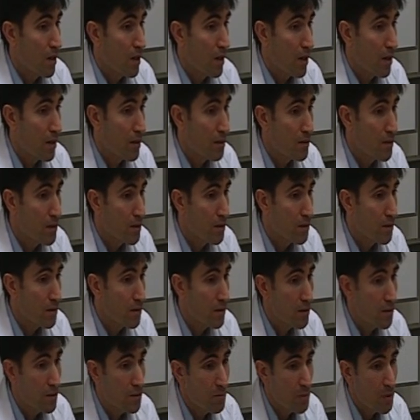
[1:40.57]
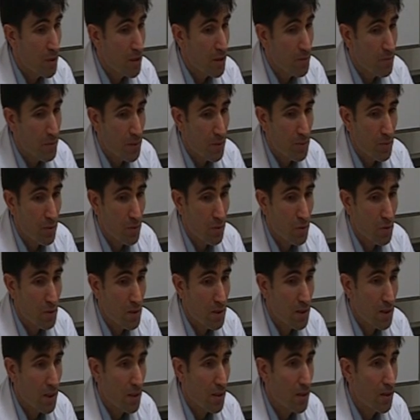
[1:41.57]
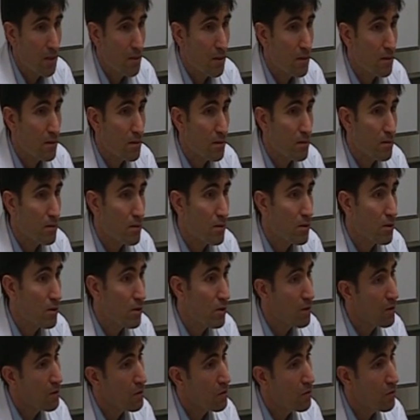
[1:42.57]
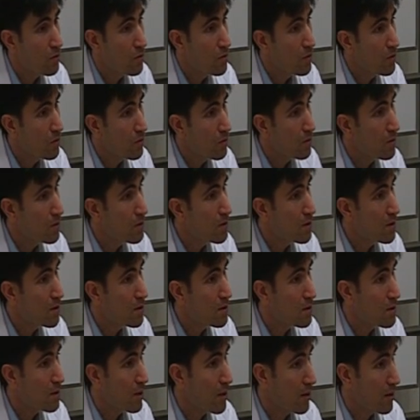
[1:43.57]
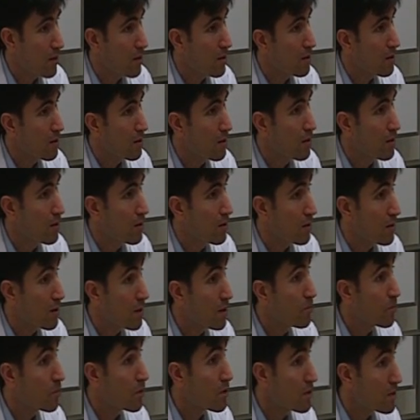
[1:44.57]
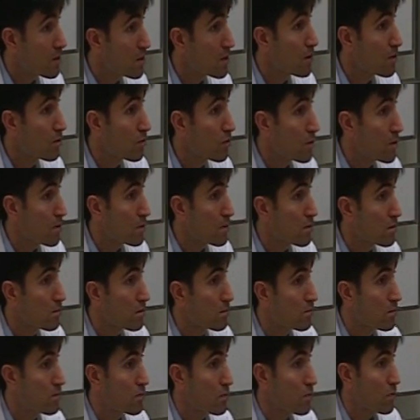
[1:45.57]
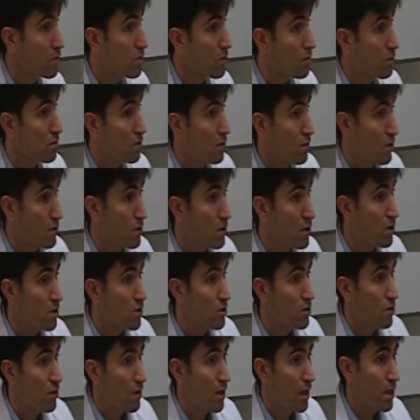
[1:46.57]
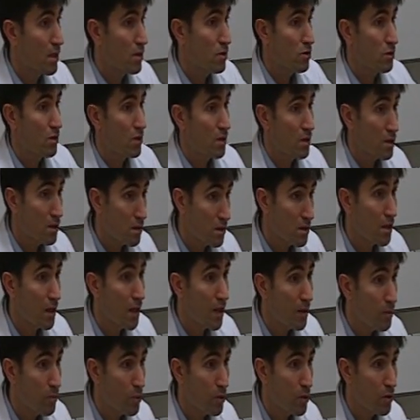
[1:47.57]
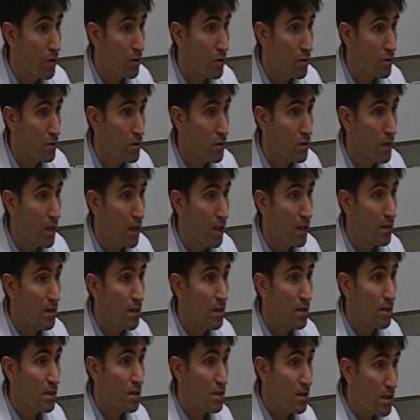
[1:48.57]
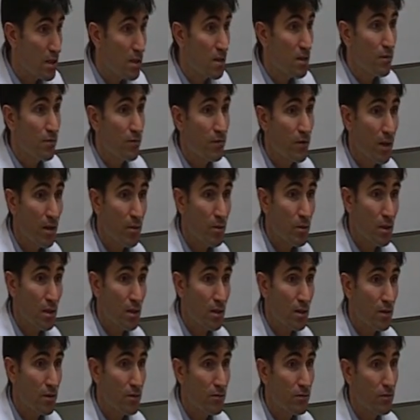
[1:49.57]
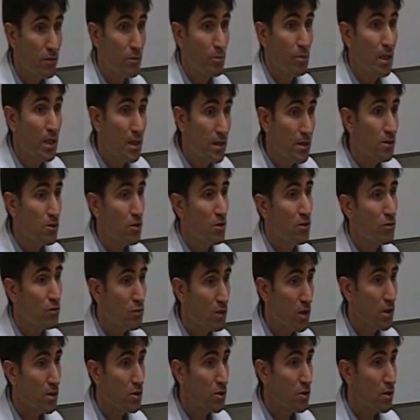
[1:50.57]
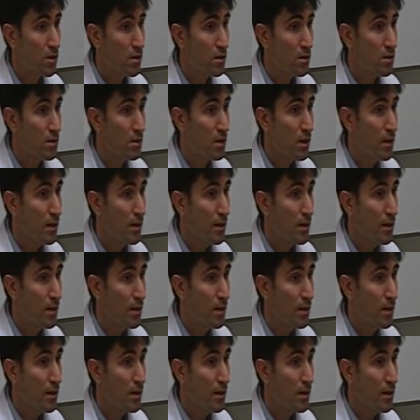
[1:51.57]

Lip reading: And then many people would say, this is like keeping secrets. The teacher has disciples, and then it's in the family for many generations.